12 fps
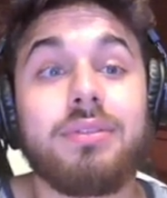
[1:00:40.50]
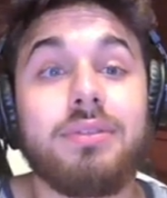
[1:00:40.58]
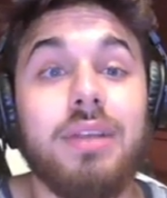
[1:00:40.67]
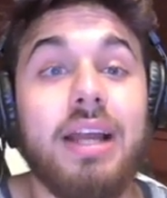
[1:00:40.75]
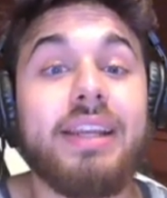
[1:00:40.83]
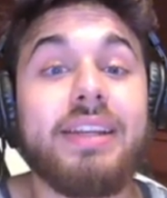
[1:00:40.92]

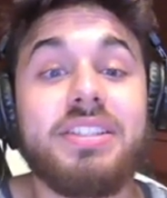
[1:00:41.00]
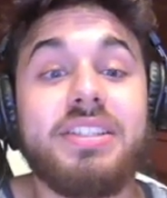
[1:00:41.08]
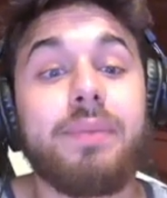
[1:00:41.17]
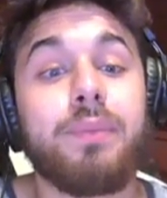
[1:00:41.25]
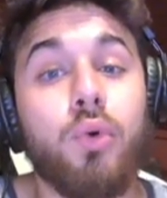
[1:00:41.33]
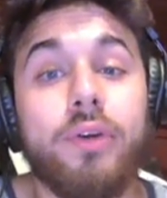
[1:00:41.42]
I need to see
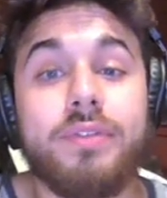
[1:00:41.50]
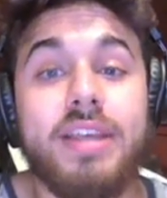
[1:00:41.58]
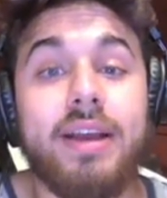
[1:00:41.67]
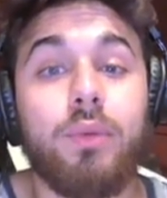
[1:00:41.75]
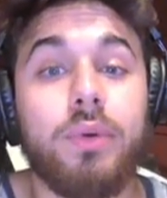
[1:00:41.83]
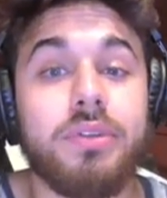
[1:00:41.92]
more of Zach
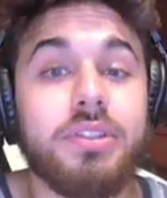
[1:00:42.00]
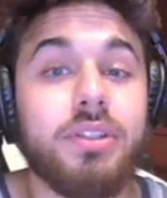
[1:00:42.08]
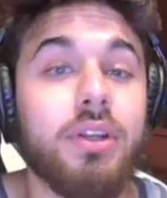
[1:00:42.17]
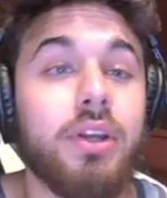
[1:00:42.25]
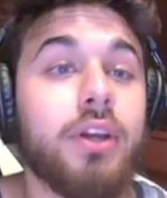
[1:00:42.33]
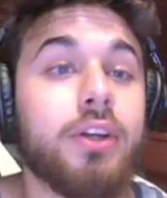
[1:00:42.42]
Wilson.
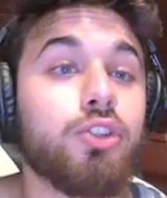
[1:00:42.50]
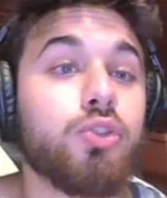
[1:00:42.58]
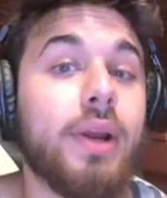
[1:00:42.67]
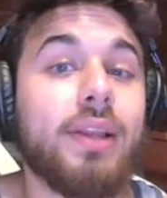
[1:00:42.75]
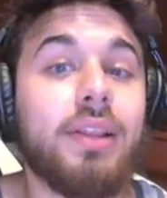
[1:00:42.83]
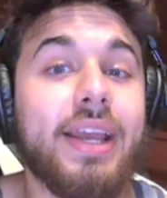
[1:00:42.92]

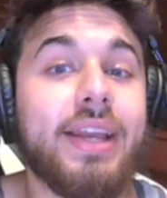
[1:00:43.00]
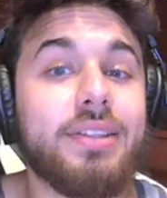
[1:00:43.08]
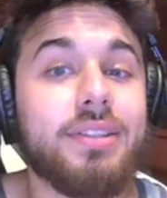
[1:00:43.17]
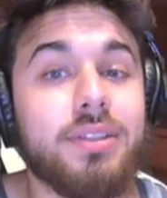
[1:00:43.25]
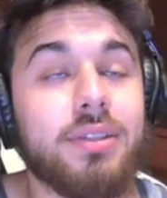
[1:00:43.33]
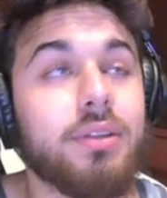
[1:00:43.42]
Trey
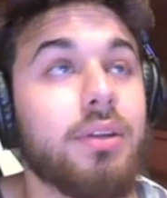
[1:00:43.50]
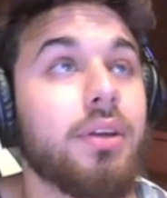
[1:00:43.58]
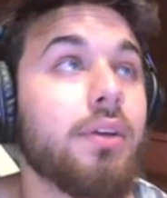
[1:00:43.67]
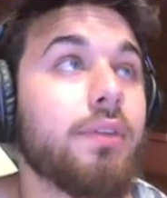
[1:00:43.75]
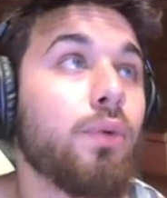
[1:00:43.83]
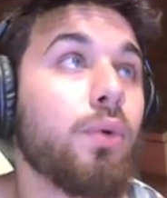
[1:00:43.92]
Lance,
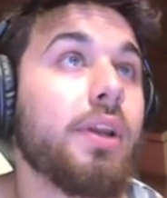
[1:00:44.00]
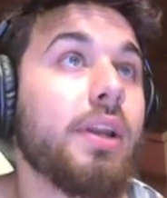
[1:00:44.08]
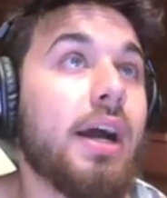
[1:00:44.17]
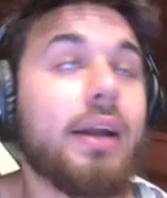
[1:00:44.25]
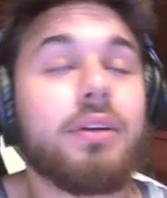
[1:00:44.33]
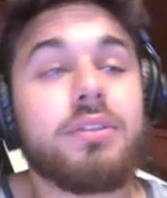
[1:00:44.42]

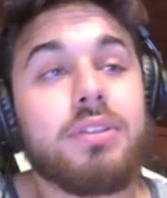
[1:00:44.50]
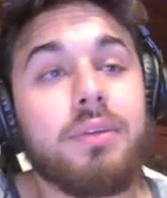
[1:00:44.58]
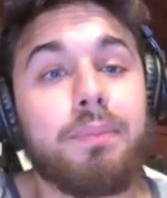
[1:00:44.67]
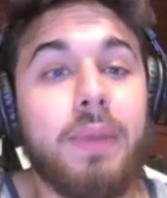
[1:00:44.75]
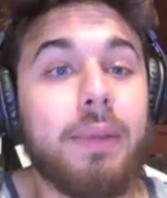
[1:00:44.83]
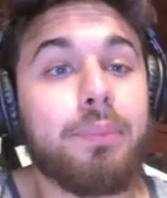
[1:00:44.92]
49ers,
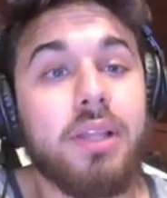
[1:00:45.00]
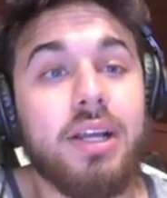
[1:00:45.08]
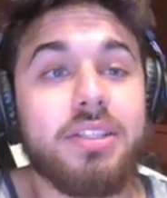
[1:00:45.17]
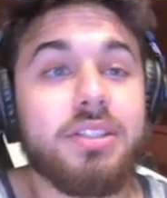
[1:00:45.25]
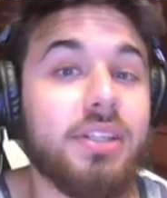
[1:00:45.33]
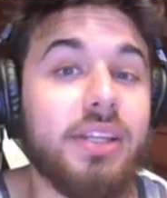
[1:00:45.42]
B+.
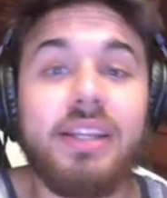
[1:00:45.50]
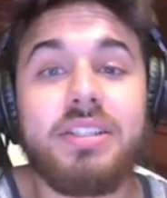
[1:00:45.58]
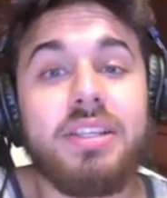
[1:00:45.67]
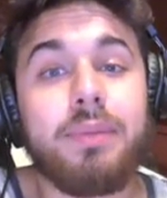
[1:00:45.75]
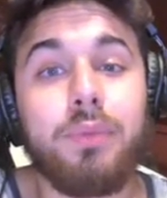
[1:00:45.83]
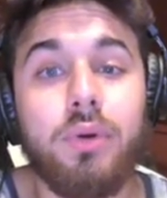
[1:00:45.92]
Need to see
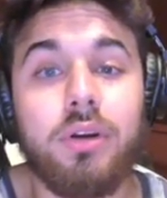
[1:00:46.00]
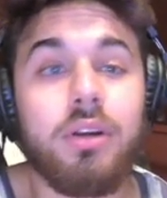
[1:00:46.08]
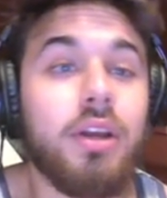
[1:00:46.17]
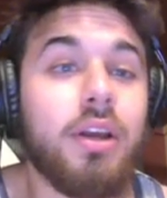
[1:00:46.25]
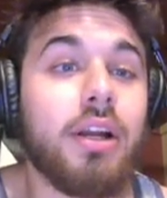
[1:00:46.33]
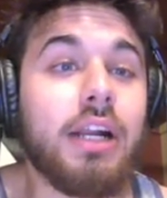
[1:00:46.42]
more.
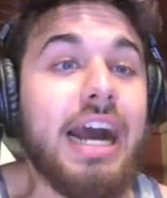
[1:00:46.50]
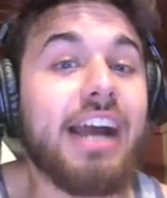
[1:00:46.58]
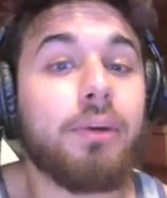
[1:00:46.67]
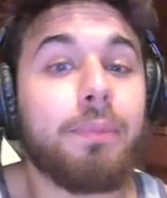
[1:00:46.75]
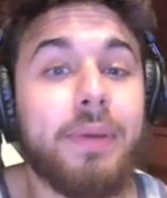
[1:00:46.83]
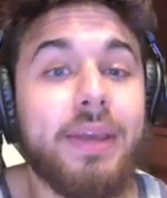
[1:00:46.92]

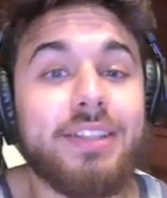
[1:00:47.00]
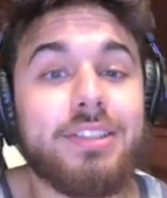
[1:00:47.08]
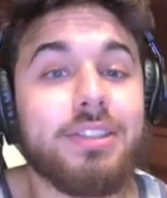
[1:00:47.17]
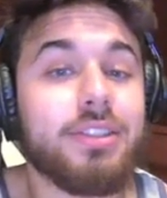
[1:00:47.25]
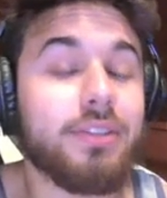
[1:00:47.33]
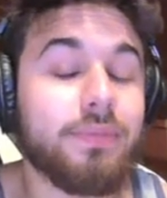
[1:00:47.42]
Kyle
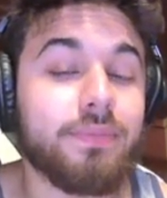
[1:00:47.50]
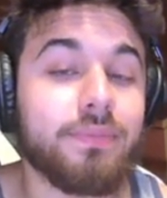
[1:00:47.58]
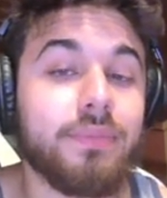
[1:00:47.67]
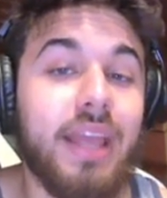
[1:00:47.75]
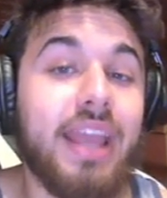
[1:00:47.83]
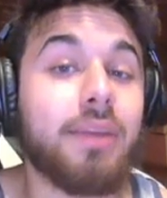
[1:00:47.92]
Pitts,
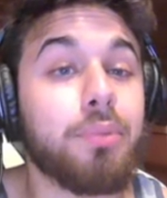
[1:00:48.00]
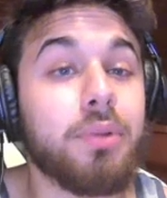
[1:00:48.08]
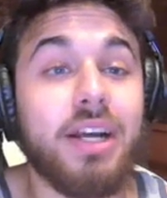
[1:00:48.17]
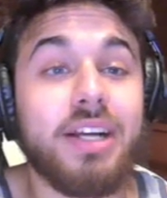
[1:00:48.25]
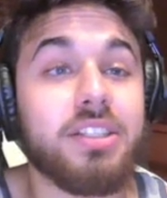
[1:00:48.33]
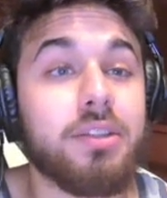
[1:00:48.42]
A+.
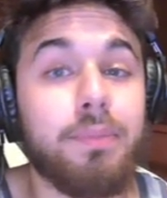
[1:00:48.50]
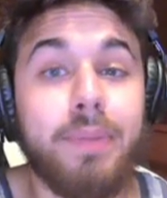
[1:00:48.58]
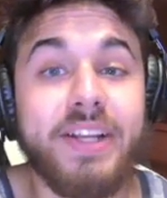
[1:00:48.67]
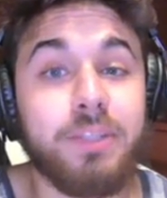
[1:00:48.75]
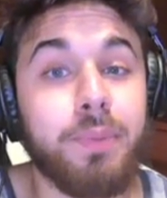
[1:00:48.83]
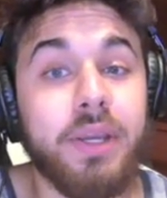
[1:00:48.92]

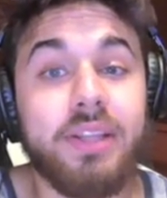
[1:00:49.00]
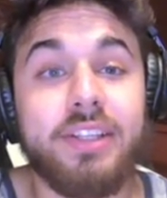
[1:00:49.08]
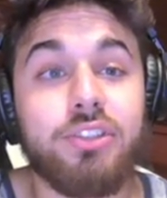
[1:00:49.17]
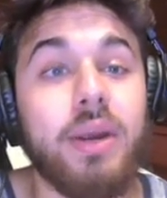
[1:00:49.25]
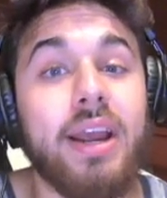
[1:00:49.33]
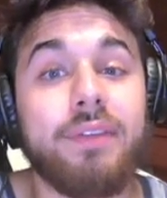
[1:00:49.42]
Best pick of the
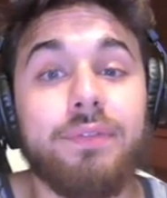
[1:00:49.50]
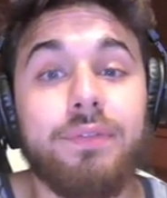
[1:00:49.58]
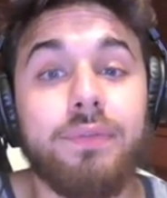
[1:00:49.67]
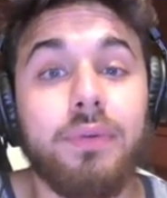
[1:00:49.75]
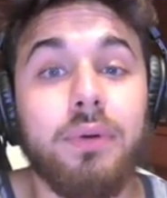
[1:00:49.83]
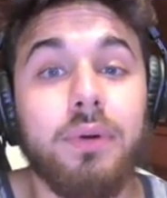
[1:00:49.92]
draft
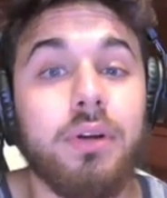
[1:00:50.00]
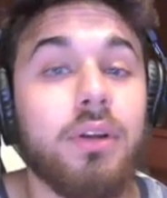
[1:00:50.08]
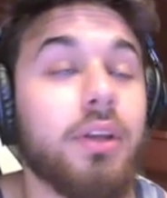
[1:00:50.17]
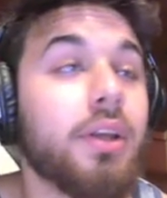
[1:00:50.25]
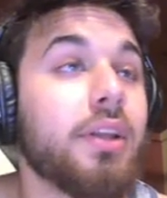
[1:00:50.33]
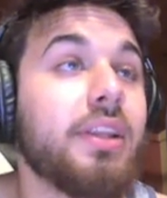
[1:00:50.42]
for
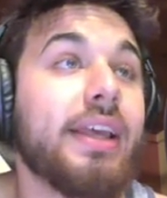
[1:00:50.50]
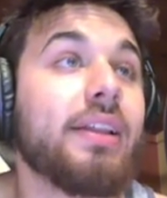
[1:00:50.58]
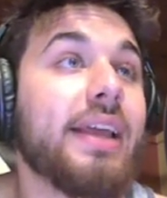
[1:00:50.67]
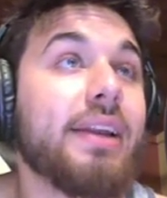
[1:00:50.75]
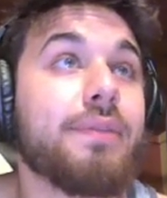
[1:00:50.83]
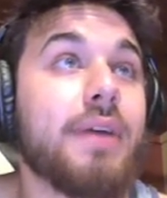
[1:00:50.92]
the
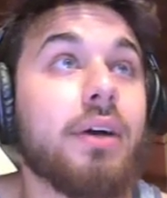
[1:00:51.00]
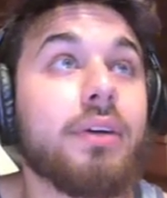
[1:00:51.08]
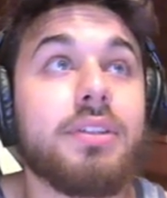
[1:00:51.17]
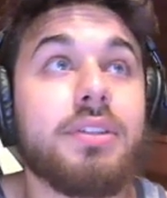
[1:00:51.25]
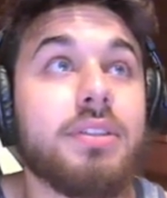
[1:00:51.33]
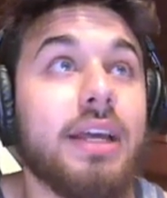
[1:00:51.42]
Atlanta
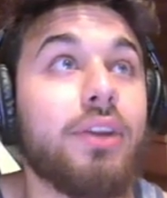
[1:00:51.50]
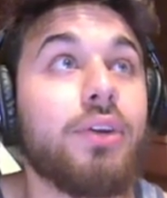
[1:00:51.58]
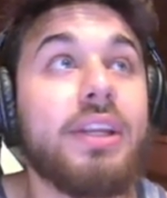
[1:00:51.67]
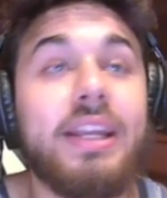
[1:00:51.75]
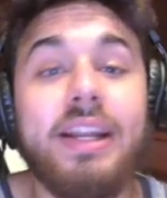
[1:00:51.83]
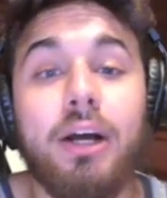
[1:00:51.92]
Falcons. I know they
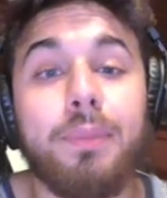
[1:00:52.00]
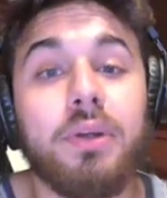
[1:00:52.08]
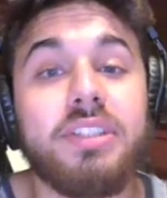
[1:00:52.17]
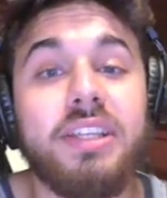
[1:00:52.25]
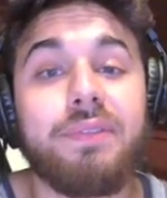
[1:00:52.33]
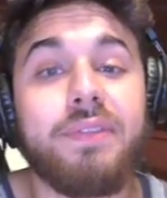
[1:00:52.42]
need help on
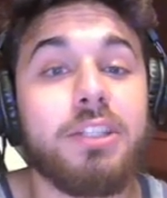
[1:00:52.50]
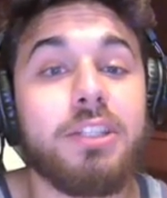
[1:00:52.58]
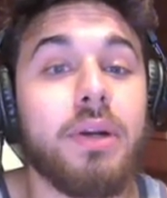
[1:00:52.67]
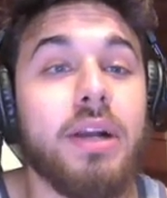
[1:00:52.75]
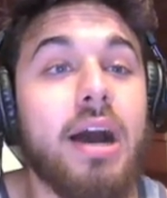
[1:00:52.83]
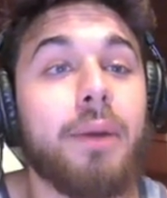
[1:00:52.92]
defense, but
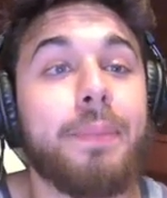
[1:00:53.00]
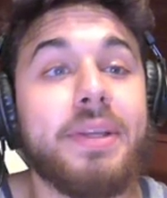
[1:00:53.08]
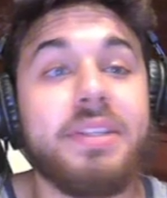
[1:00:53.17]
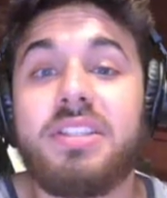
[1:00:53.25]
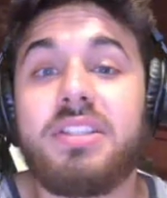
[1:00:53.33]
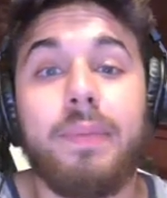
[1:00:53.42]
Kyle Pitts
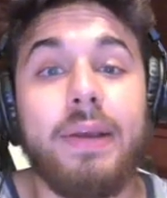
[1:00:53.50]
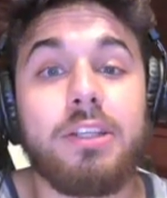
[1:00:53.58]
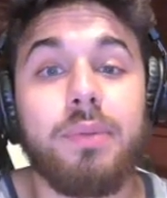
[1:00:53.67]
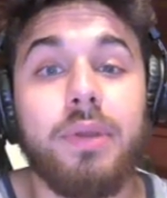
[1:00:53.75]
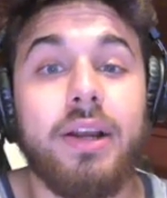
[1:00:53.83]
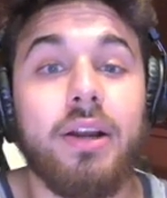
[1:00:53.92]
is the best
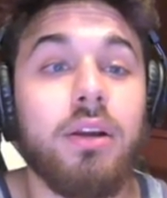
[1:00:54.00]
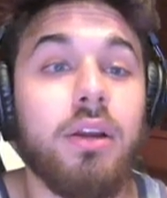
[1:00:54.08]
player.